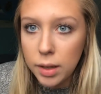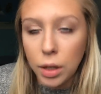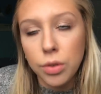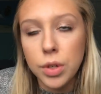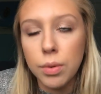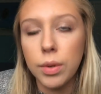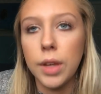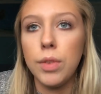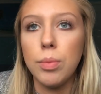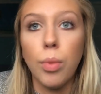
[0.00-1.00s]
They usually won't
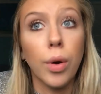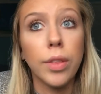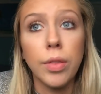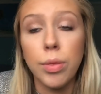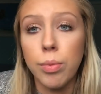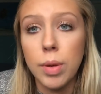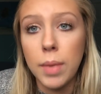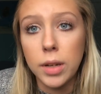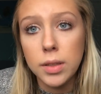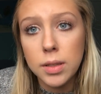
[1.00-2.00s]
give you more than 3
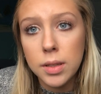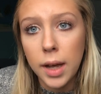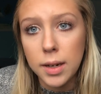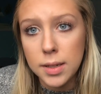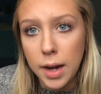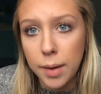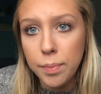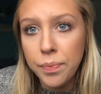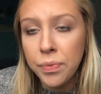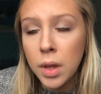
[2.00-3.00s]
months at a time.